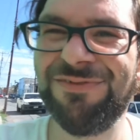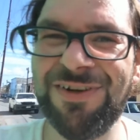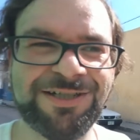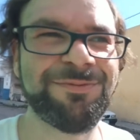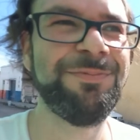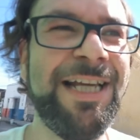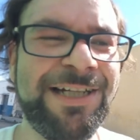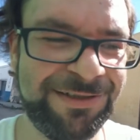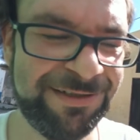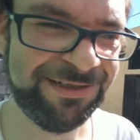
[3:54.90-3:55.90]
this vlog up
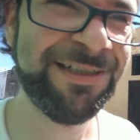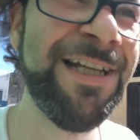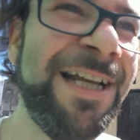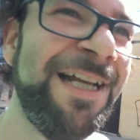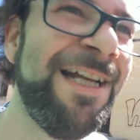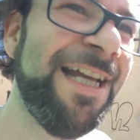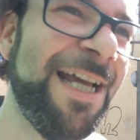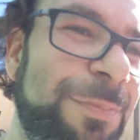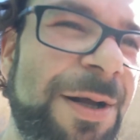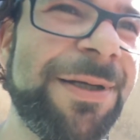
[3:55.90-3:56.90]
later
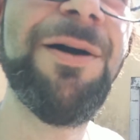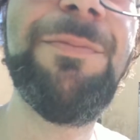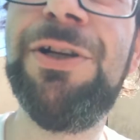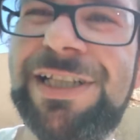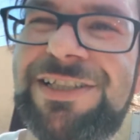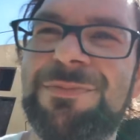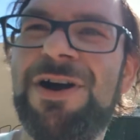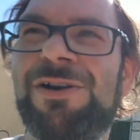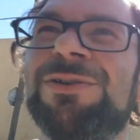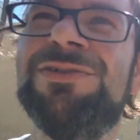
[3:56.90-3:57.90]
and probably upload it
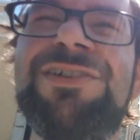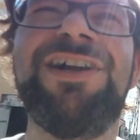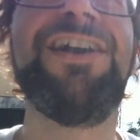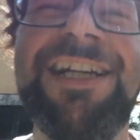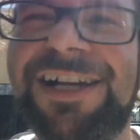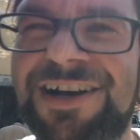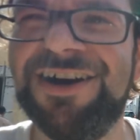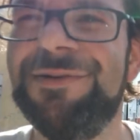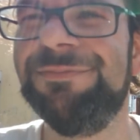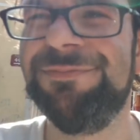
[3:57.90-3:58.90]
tomorrow, alright?
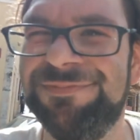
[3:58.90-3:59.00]
Um,